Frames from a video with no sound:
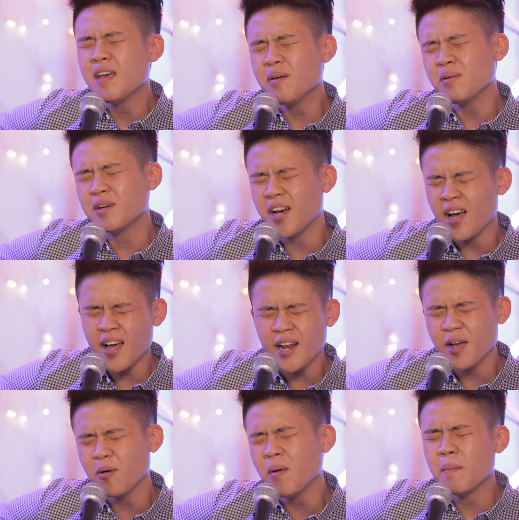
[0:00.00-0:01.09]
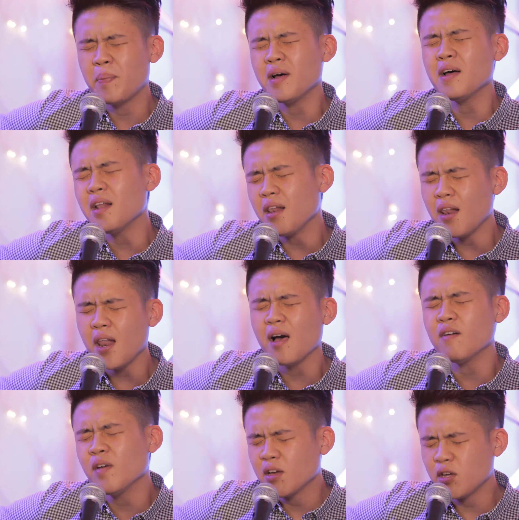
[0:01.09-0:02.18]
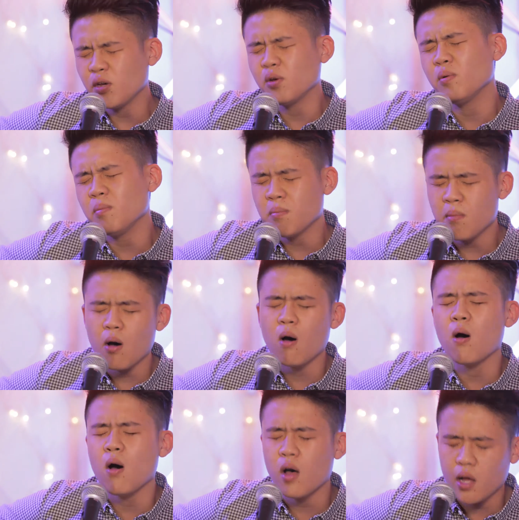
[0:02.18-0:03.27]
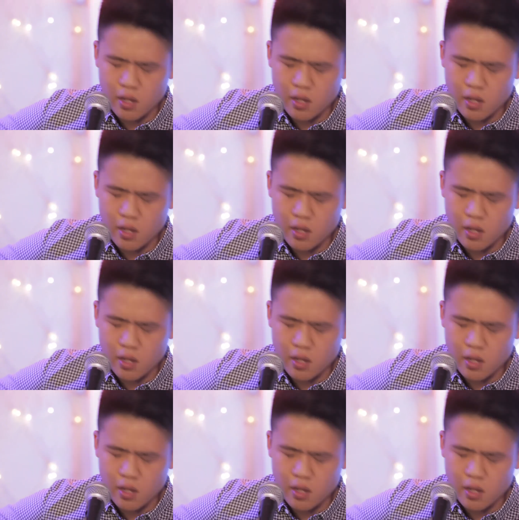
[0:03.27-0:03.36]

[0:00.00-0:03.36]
No, can't help but love you more.